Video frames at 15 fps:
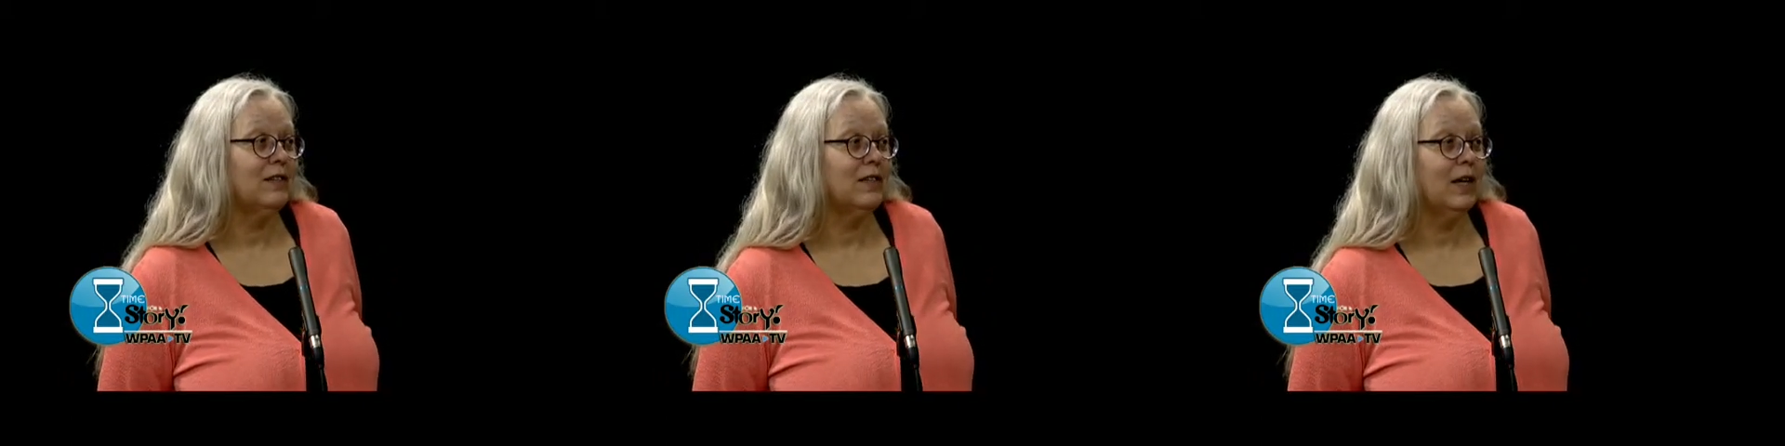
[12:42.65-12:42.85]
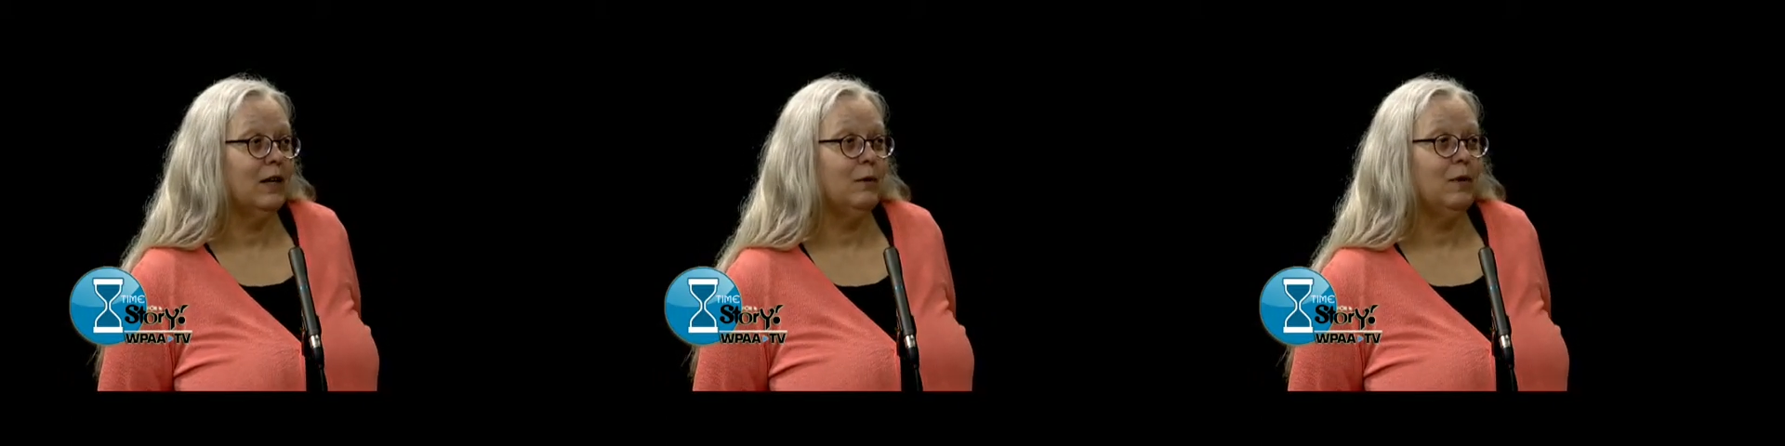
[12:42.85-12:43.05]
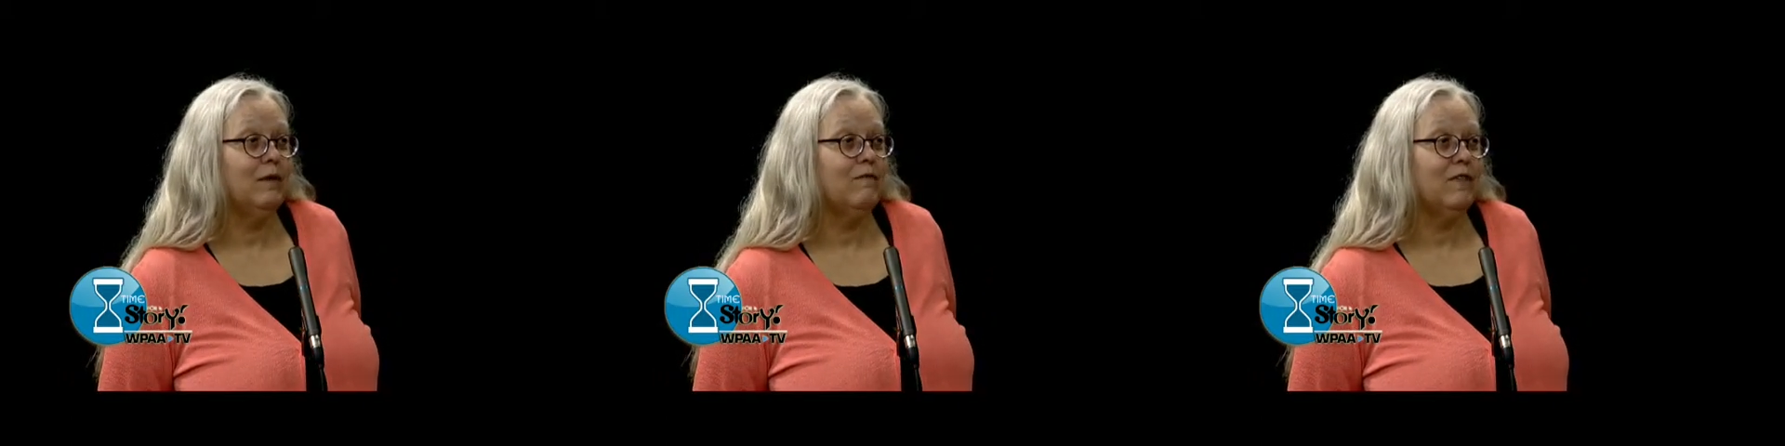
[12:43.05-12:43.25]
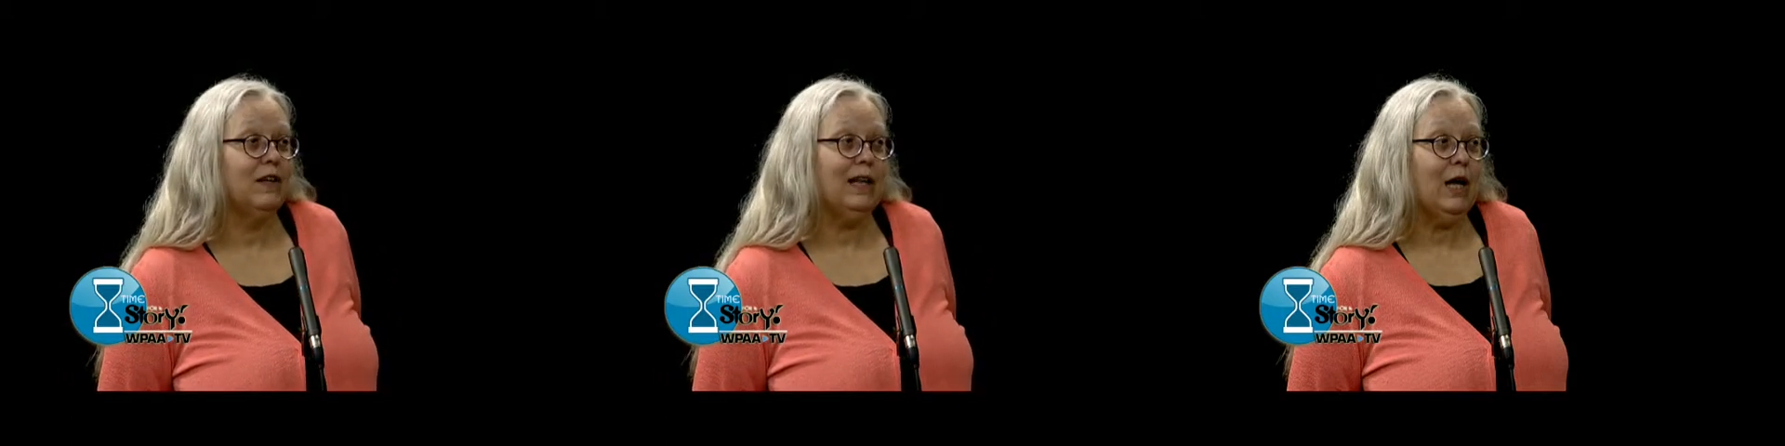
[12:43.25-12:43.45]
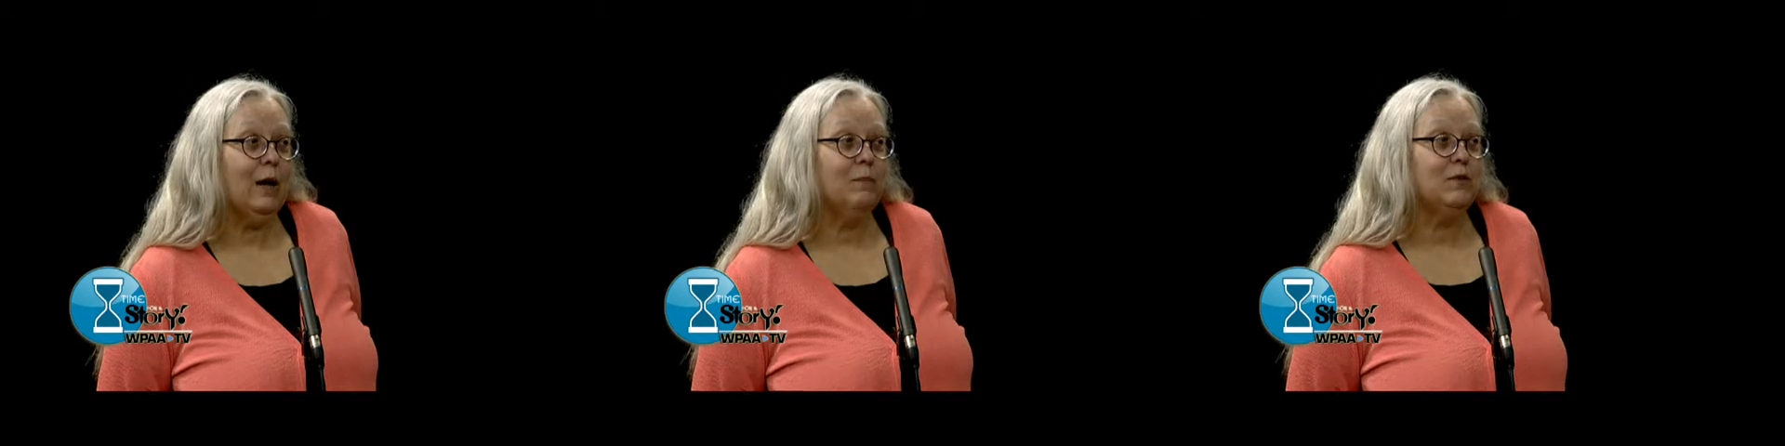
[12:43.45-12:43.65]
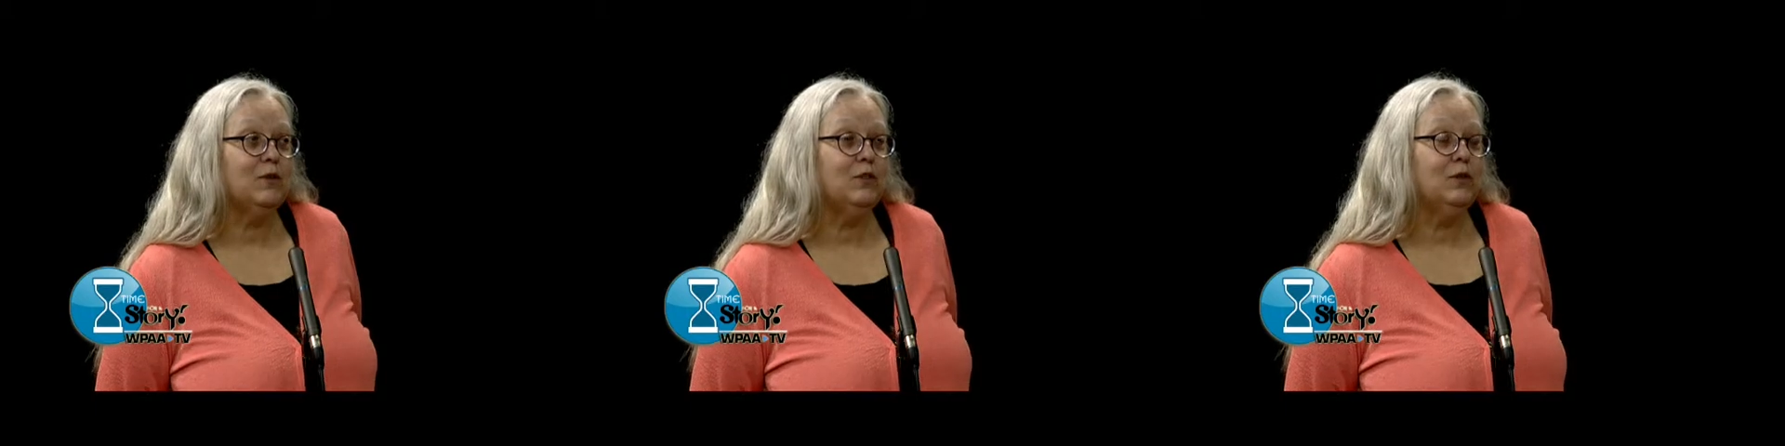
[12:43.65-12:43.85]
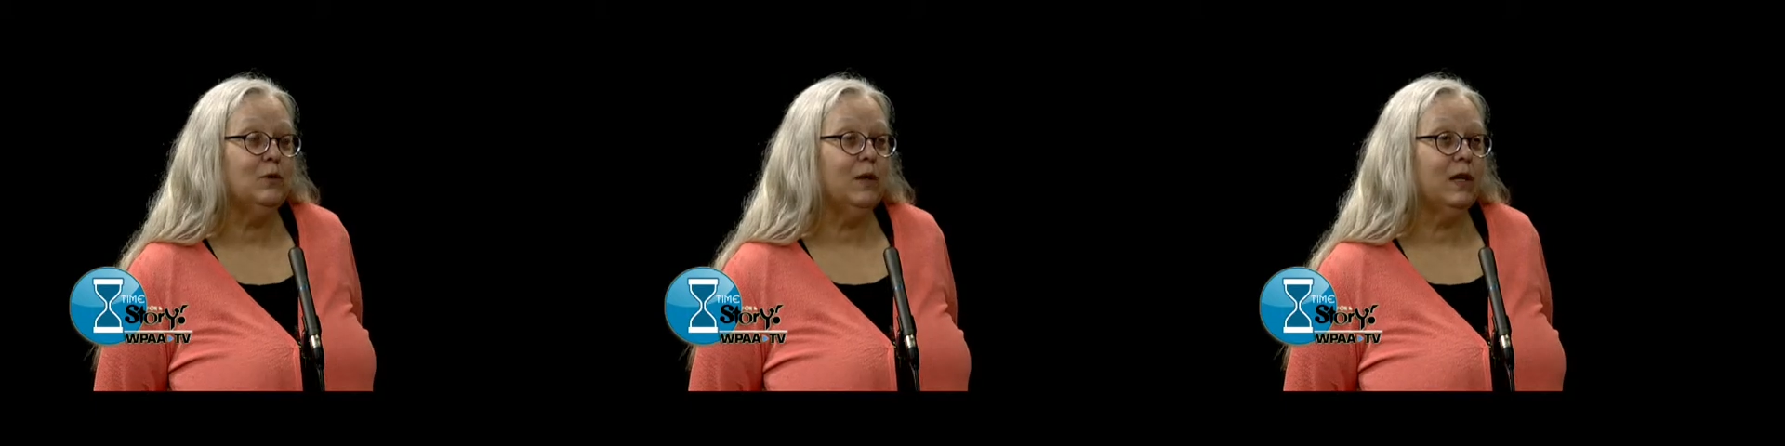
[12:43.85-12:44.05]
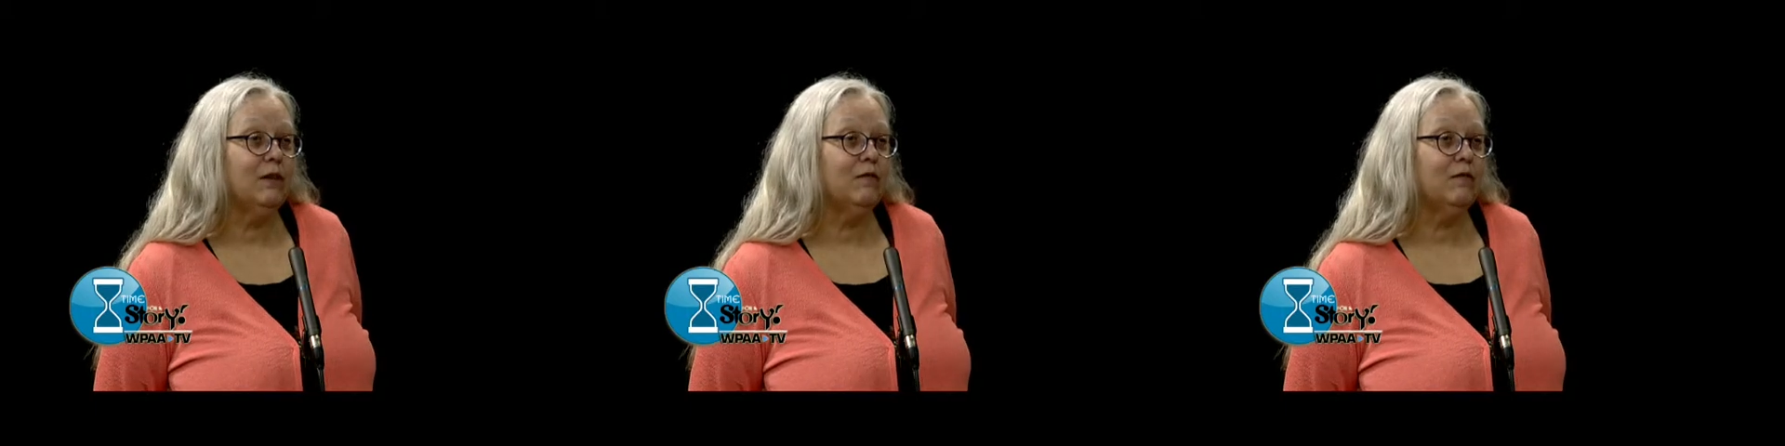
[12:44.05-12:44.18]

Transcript: Does anyone feel up to doing